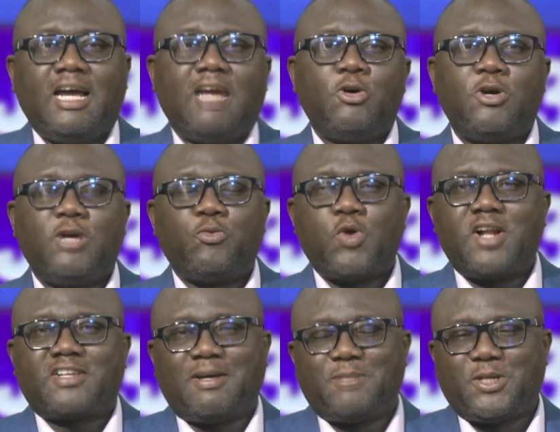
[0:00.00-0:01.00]
Hello and
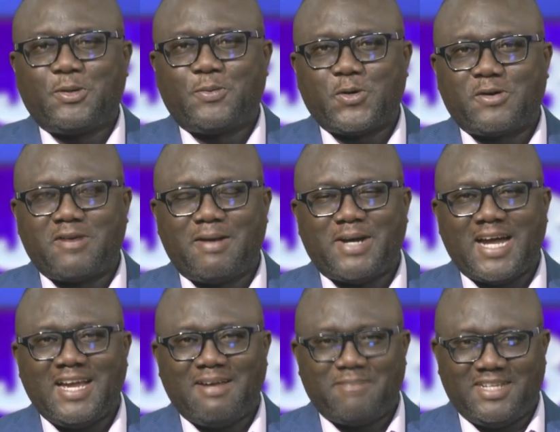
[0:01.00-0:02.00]
welcome to the program.
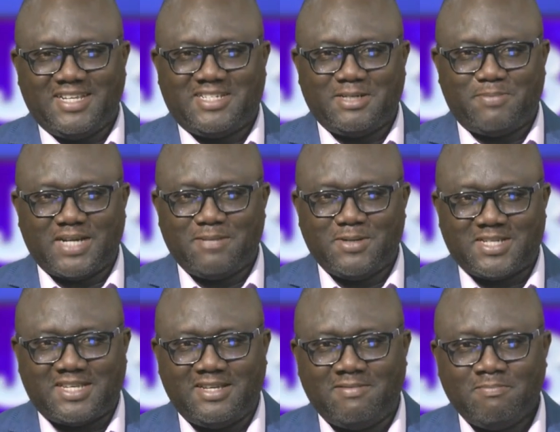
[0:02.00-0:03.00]
I am DJ
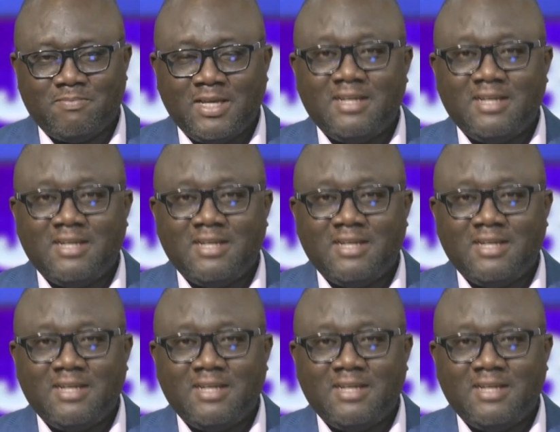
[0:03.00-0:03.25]
Badimasi.